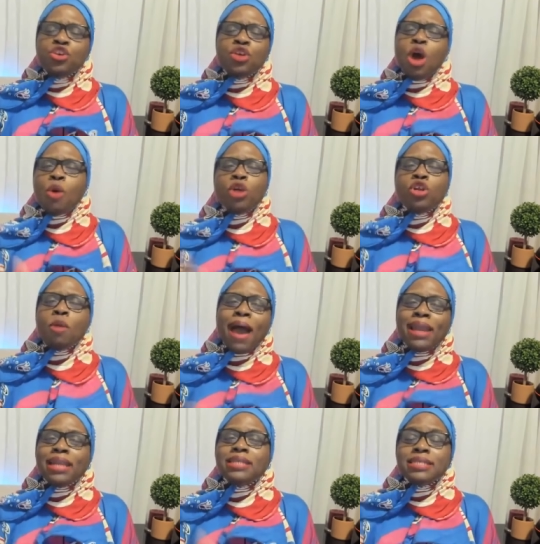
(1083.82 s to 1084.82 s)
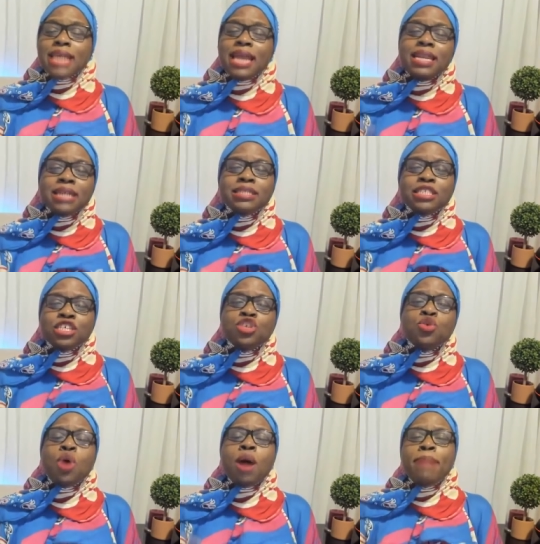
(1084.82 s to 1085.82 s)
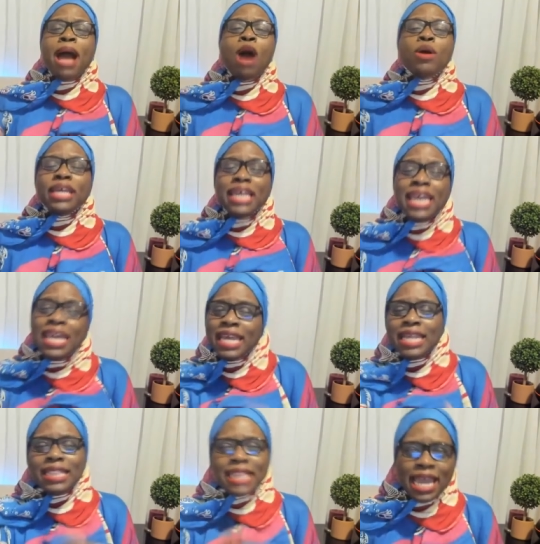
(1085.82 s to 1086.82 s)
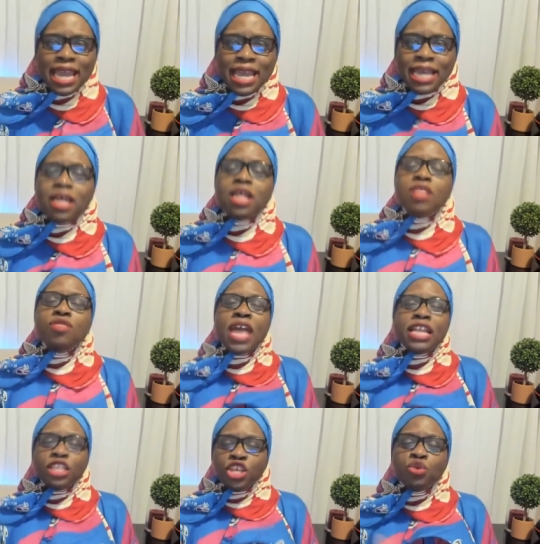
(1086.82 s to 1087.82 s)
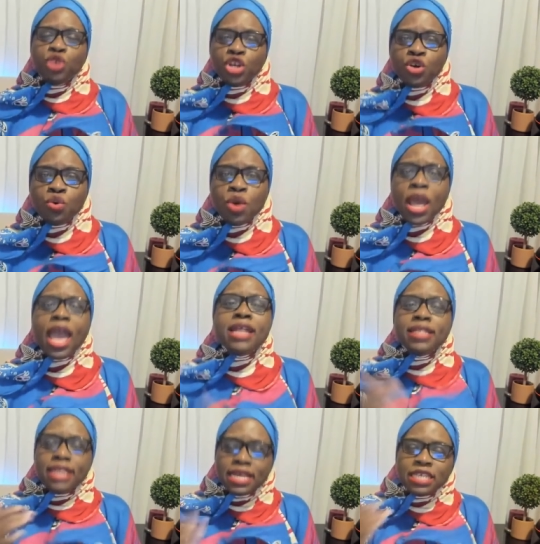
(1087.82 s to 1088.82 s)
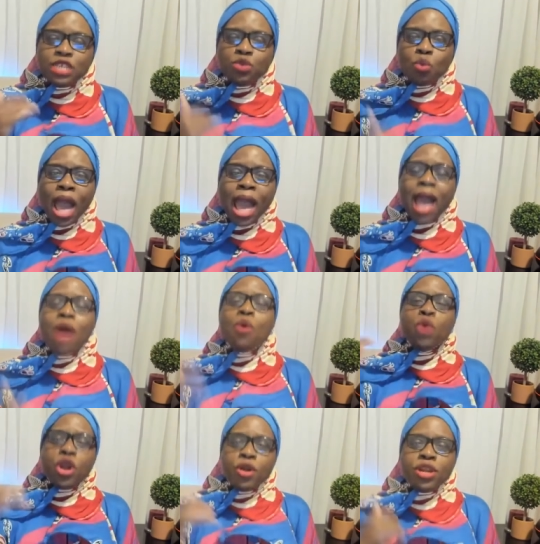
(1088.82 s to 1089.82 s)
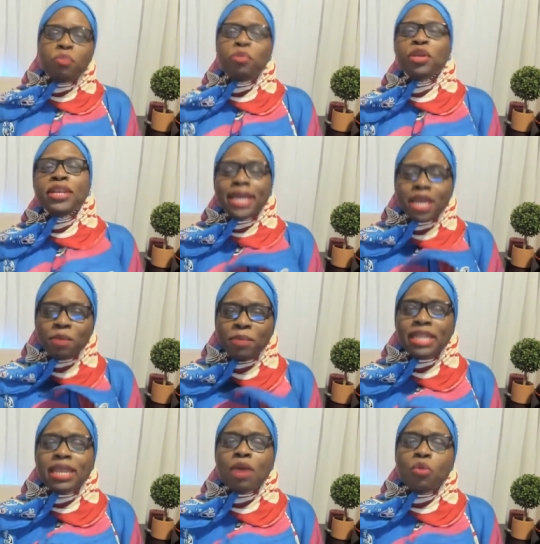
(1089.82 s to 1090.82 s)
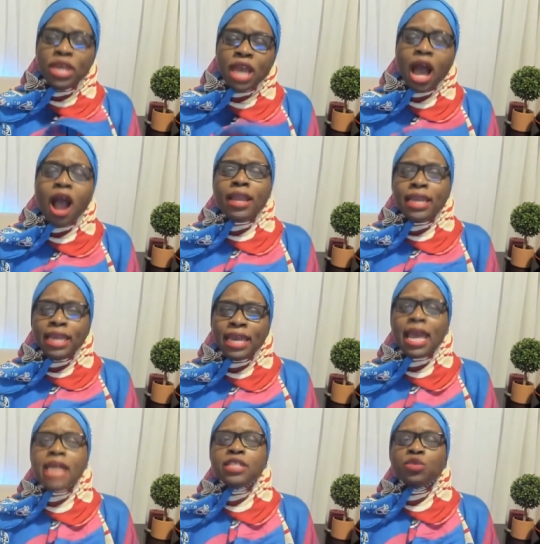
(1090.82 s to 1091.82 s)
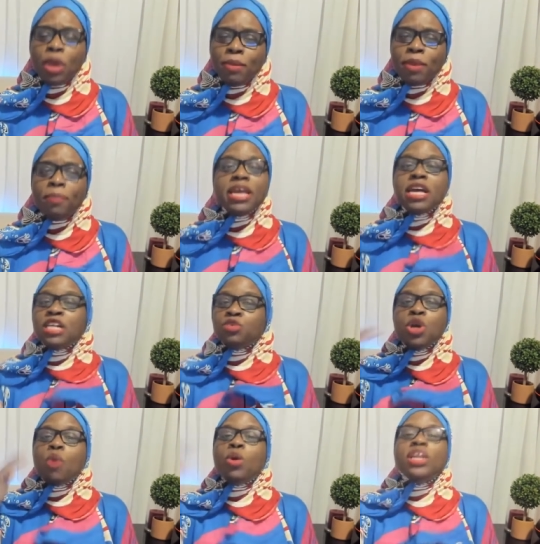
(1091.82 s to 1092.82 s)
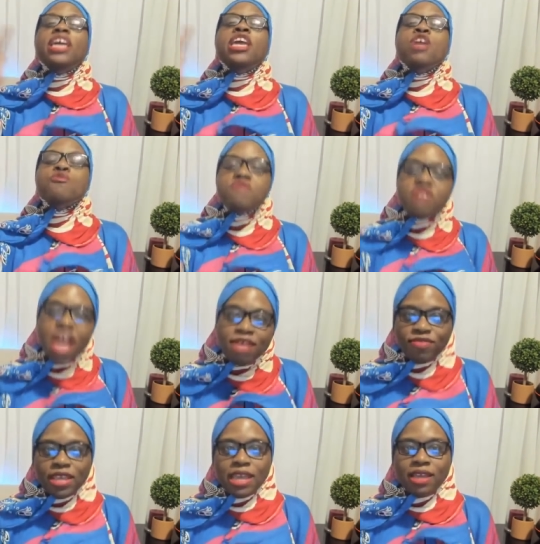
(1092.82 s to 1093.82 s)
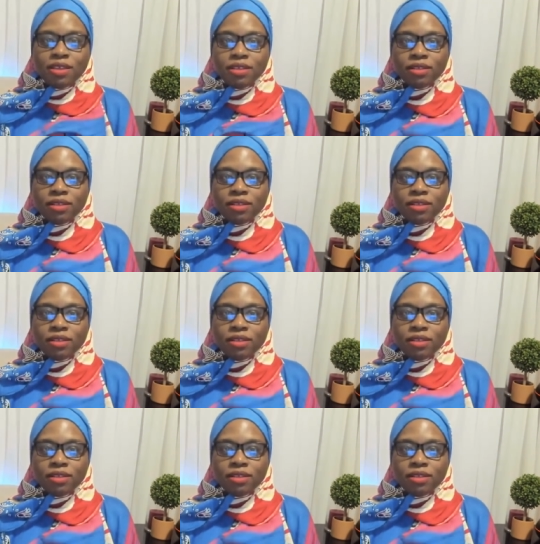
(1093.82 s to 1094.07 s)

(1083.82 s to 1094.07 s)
you don't want nobody to say nothing to you about anything that you do. And this is why we're in the predicament that we are in as women because we don't want to hear nothing.